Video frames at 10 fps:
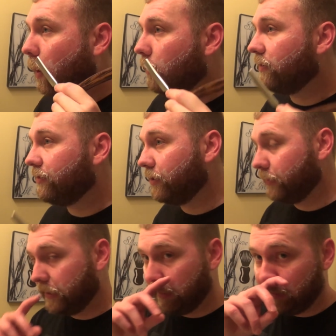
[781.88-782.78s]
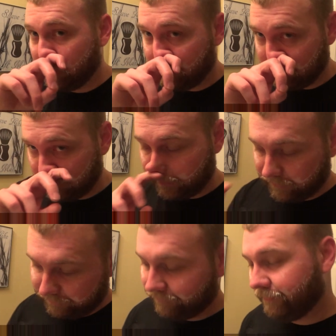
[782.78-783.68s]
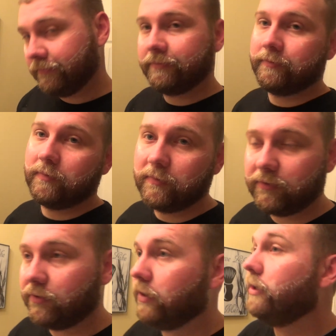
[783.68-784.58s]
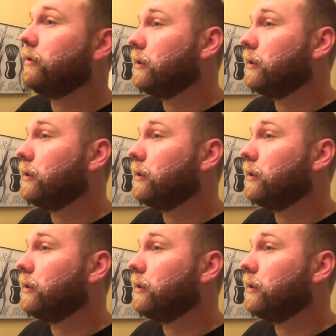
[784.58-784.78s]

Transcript: If you're gonna be careless and just flail